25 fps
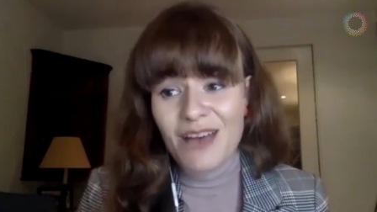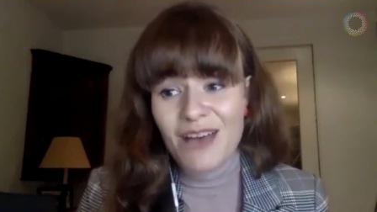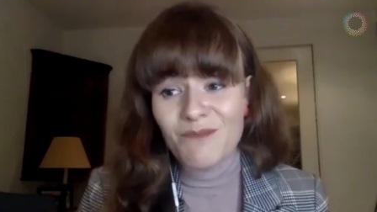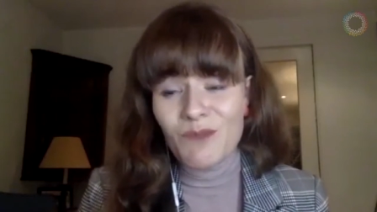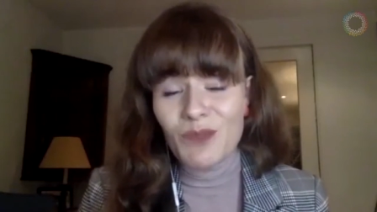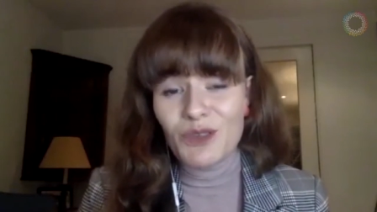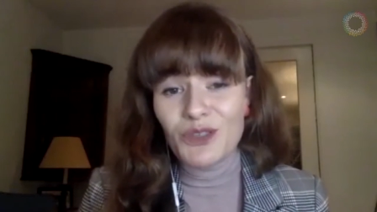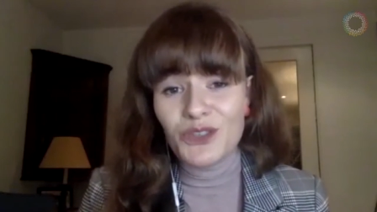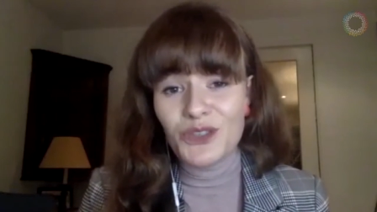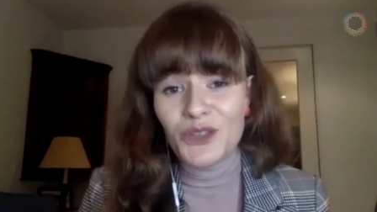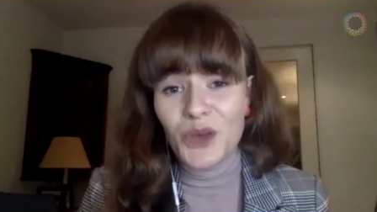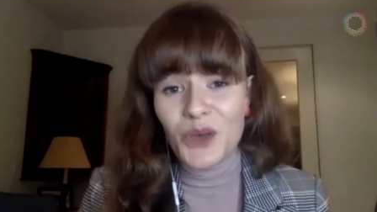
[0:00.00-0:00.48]

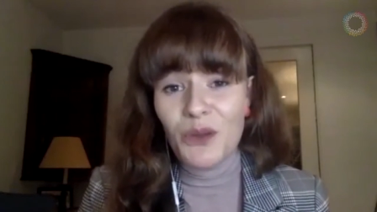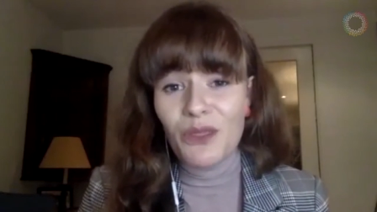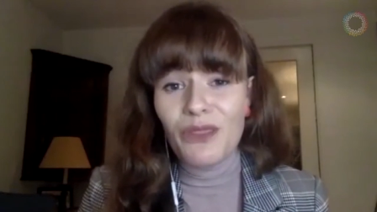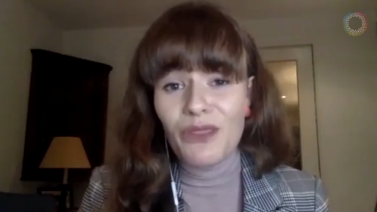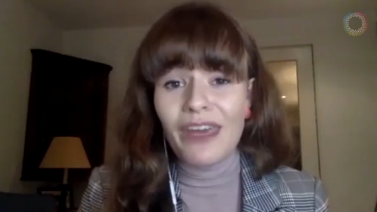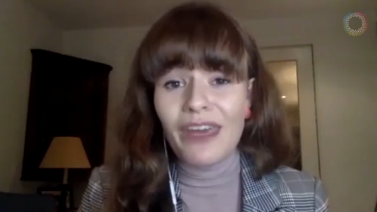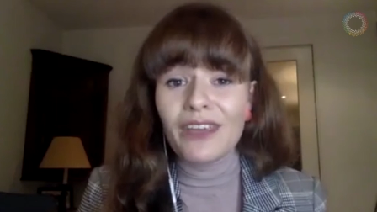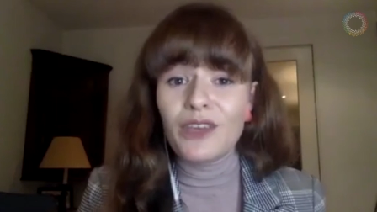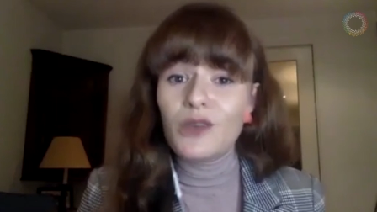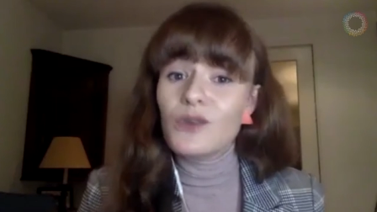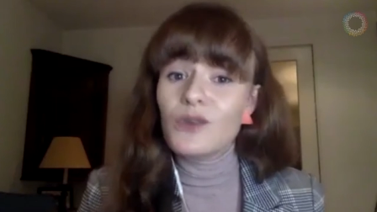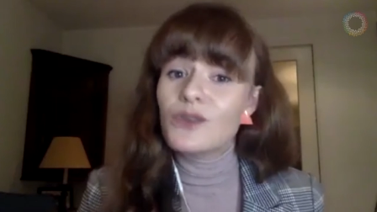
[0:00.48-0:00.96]
So
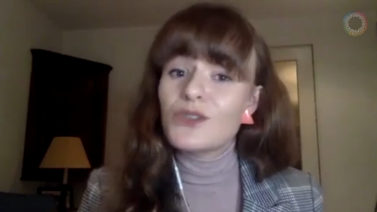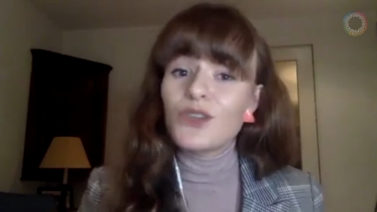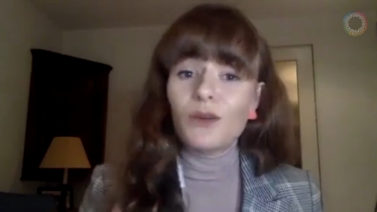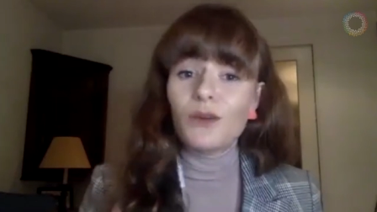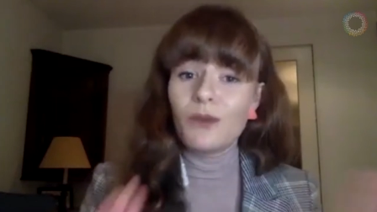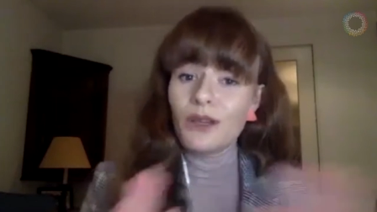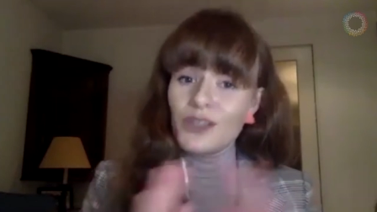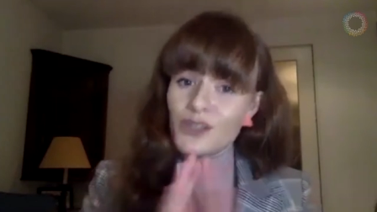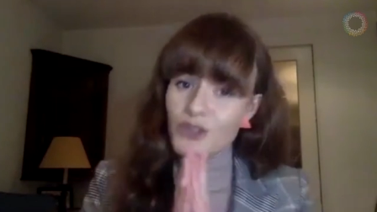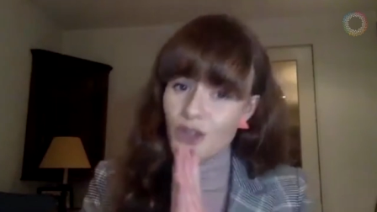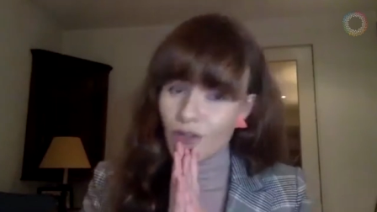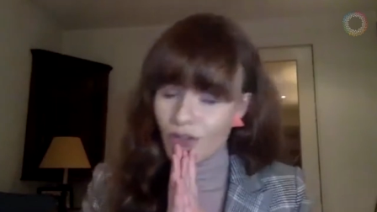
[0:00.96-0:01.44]
thank you so
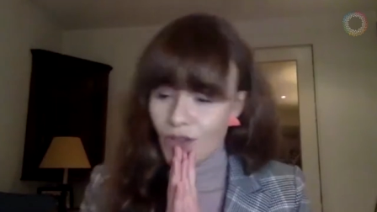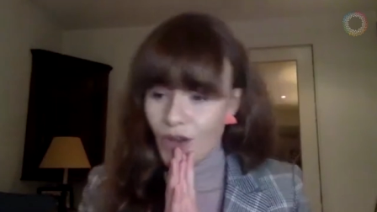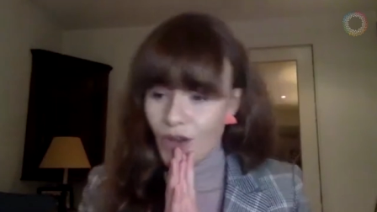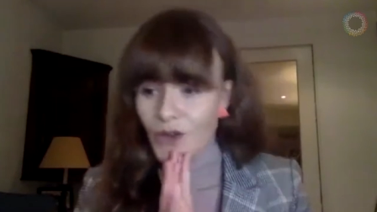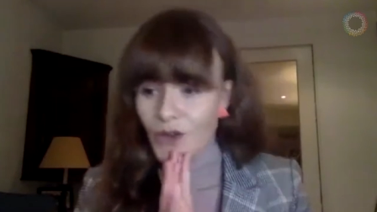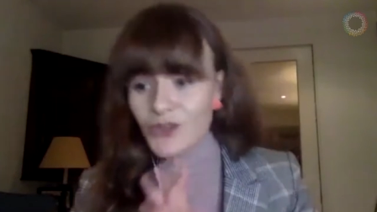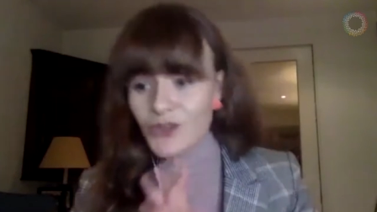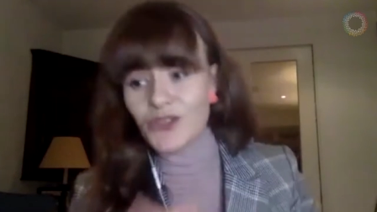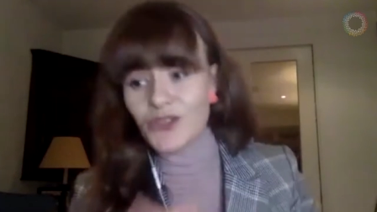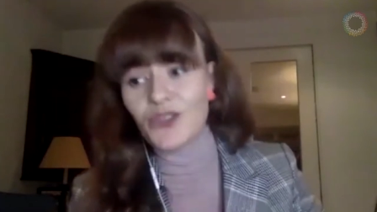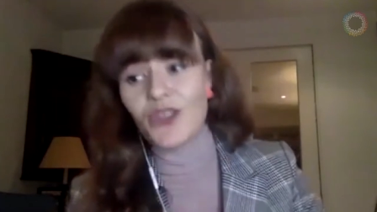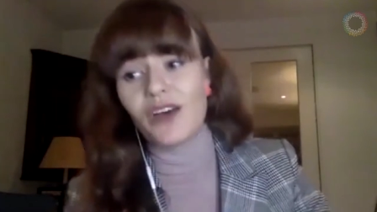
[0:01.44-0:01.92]
much to
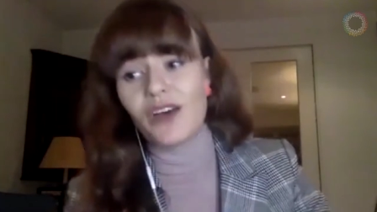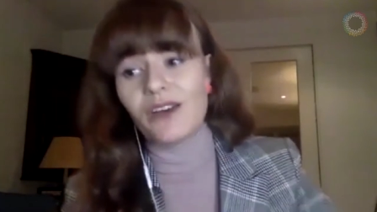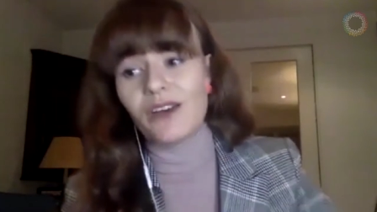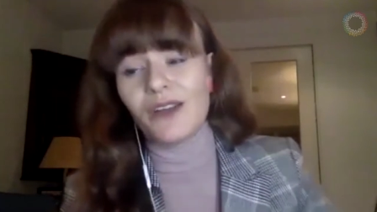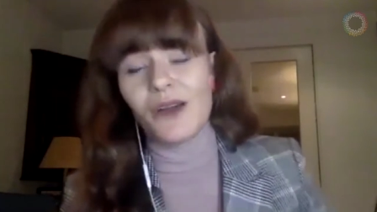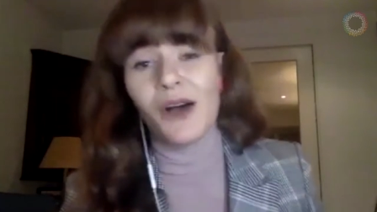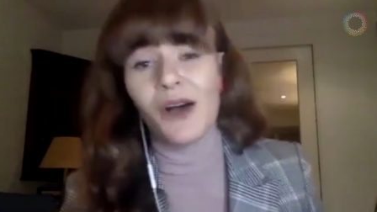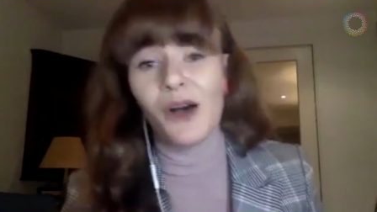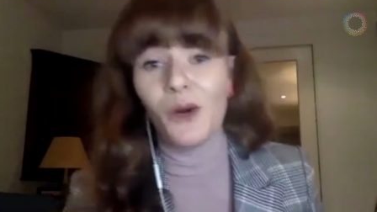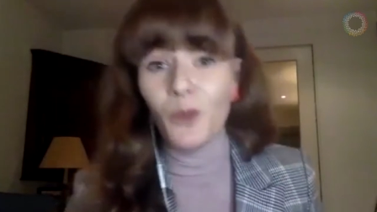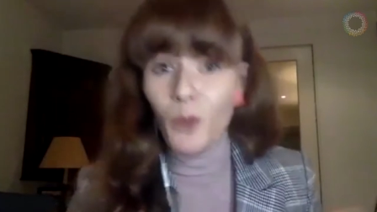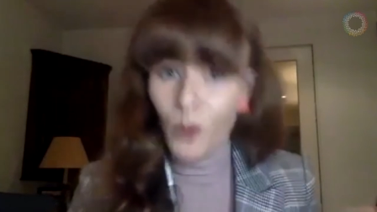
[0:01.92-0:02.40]
those that
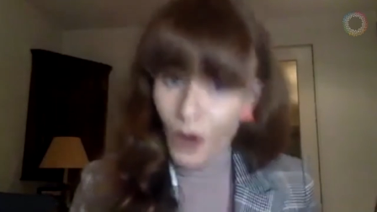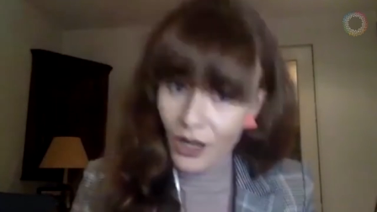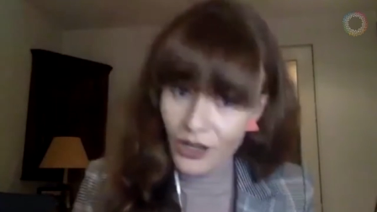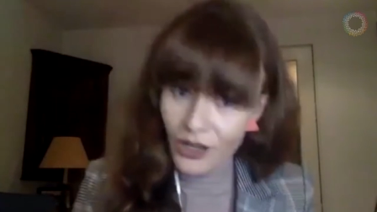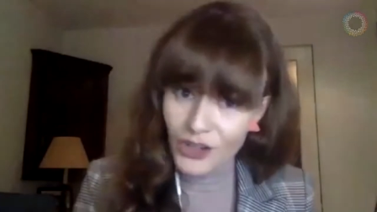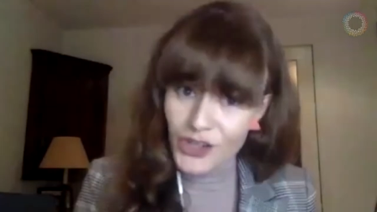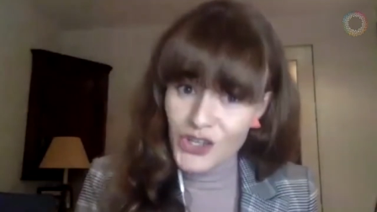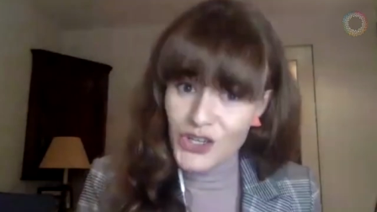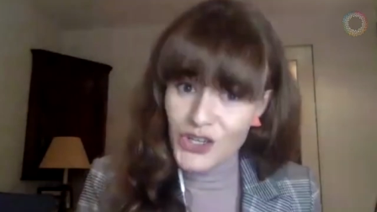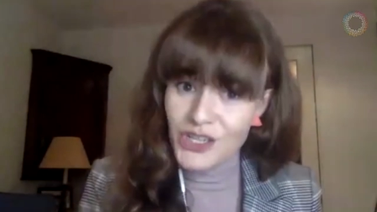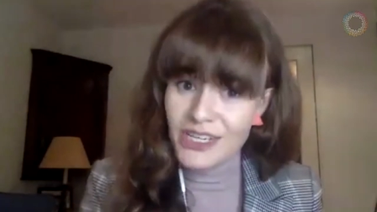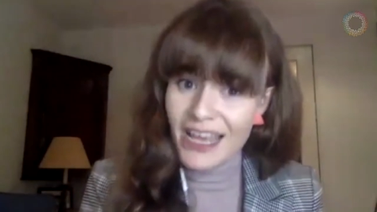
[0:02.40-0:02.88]

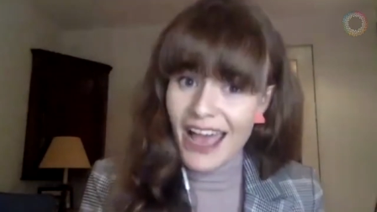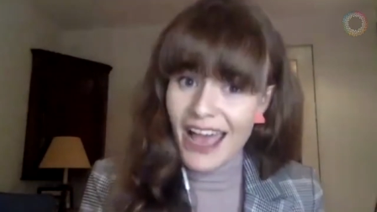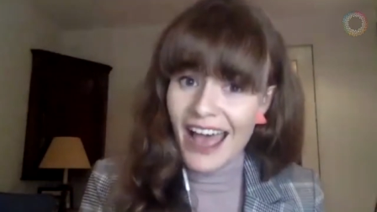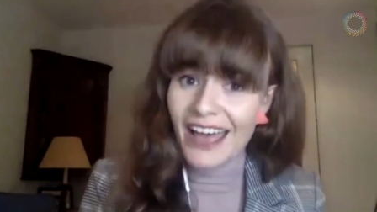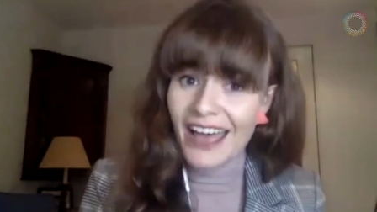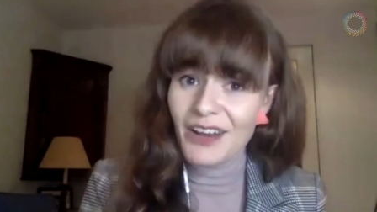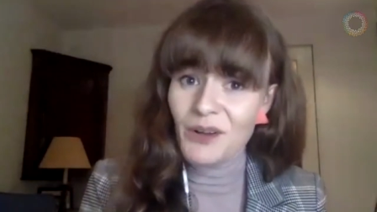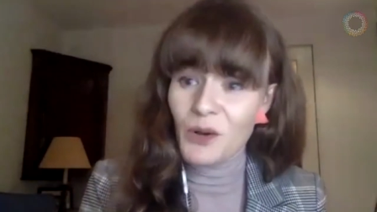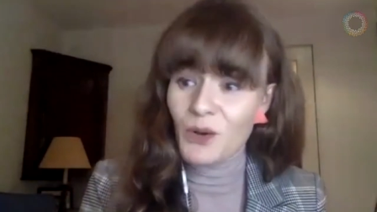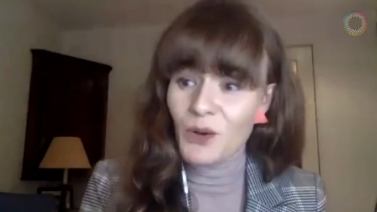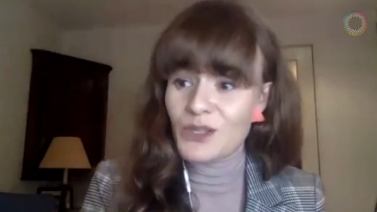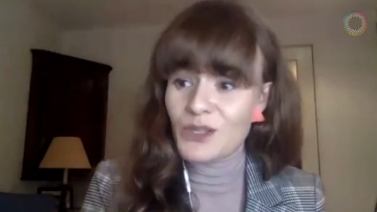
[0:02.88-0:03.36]
watched and
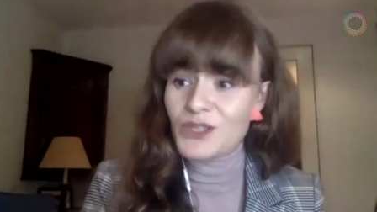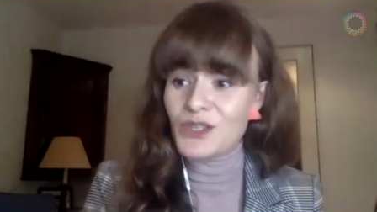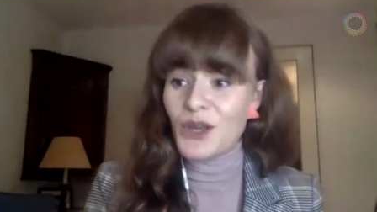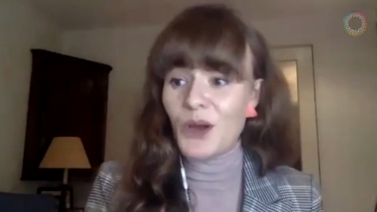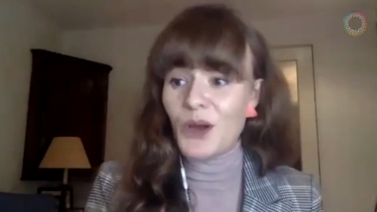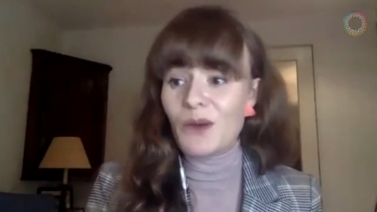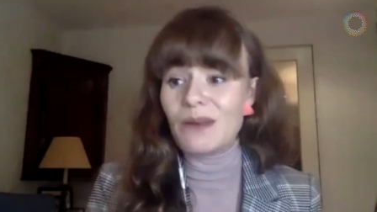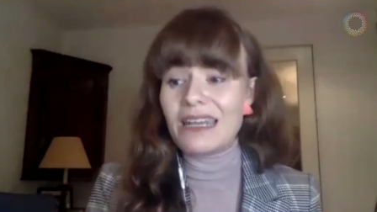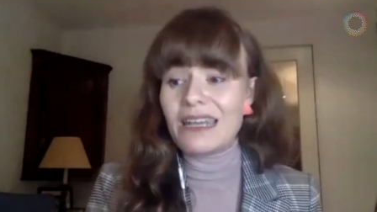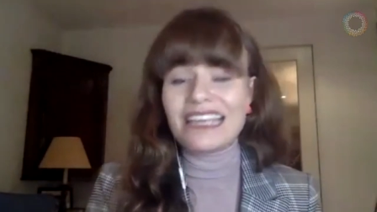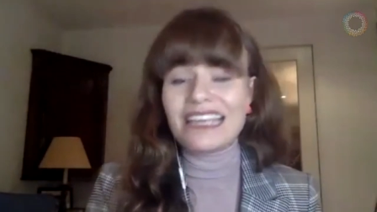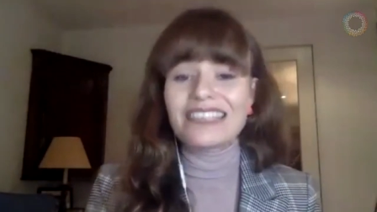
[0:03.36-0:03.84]
also
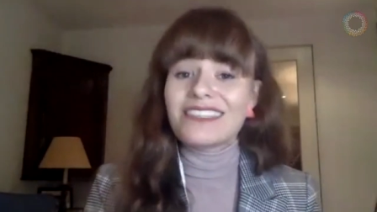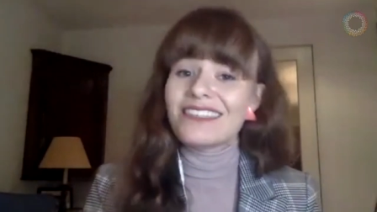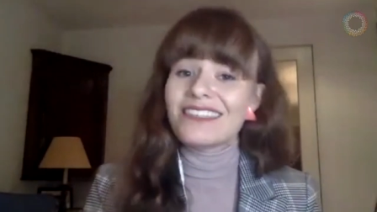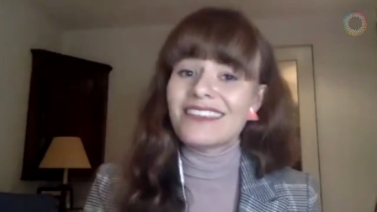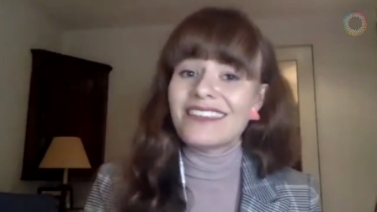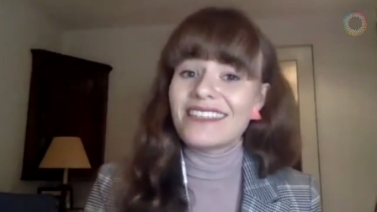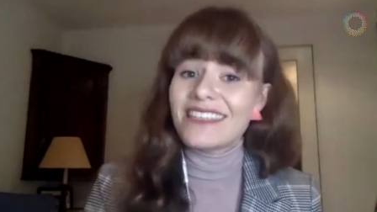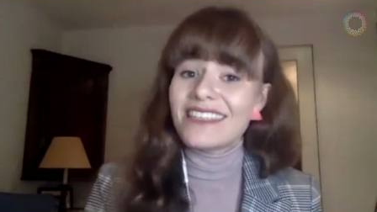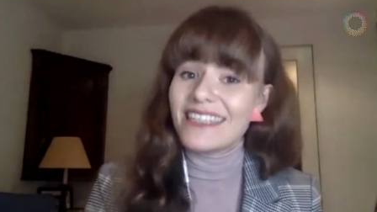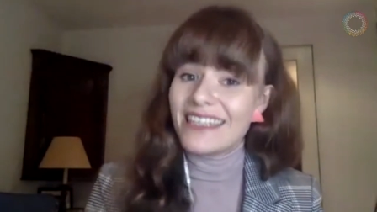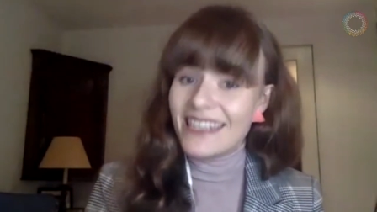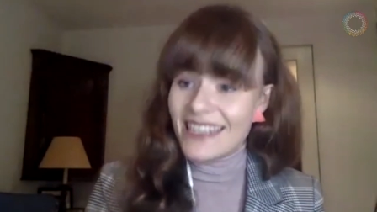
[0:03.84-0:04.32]

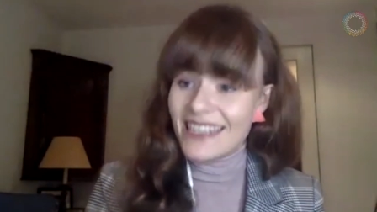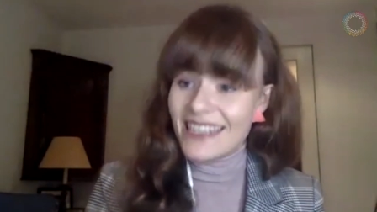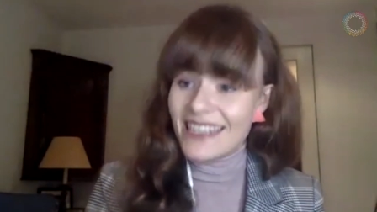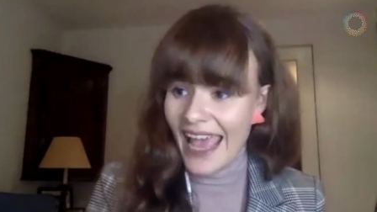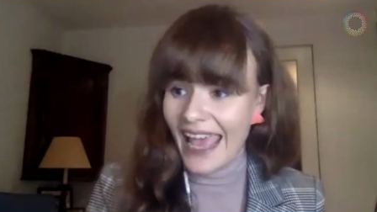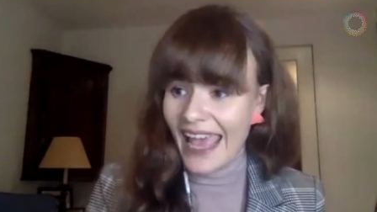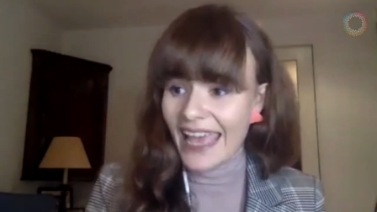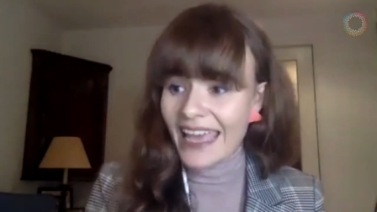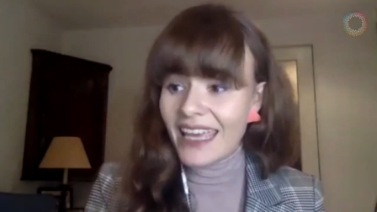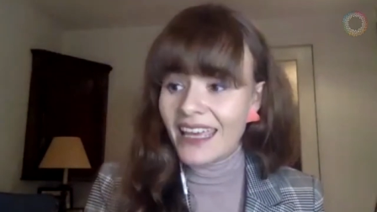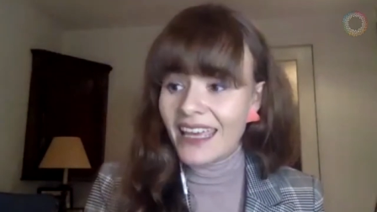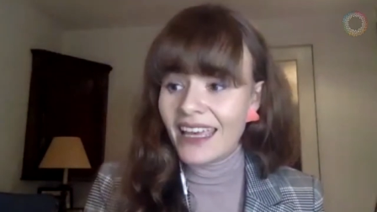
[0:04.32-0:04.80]
listened
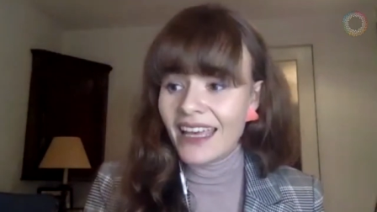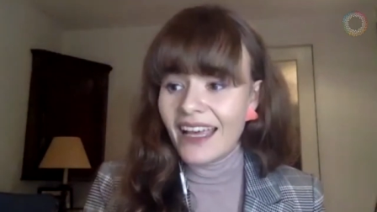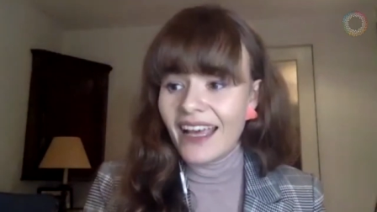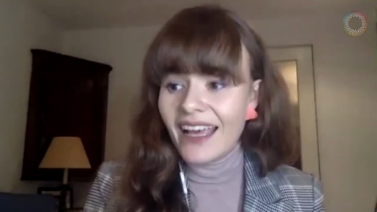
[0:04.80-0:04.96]
today.